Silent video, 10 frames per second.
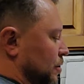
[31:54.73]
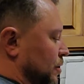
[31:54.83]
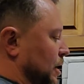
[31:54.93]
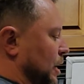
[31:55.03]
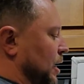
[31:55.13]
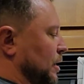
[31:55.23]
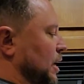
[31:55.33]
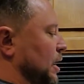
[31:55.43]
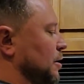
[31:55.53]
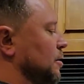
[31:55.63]
Okay, and
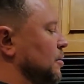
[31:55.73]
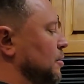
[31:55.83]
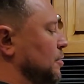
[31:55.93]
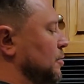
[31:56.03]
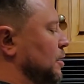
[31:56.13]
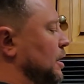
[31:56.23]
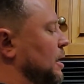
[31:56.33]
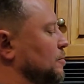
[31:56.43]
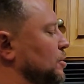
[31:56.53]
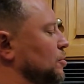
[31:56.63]
then I'd
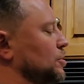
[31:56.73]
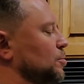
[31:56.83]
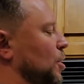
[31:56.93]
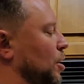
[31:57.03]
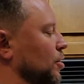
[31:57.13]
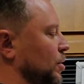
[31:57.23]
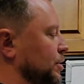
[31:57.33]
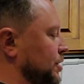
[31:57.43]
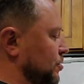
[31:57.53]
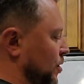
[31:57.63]
have to do the smaller
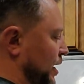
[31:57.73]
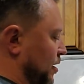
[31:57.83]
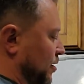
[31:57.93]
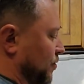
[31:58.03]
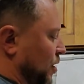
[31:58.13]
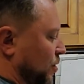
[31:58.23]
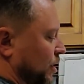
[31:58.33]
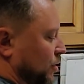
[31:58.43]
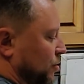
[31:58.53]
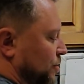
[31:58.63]
ones as well if I wanted
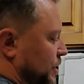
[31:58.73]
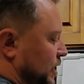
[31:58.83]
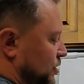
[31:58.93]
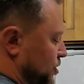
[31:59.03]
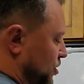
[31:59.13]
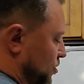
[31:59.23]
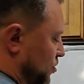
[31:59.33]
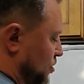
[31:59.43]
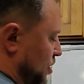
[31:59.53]
to do stage 2.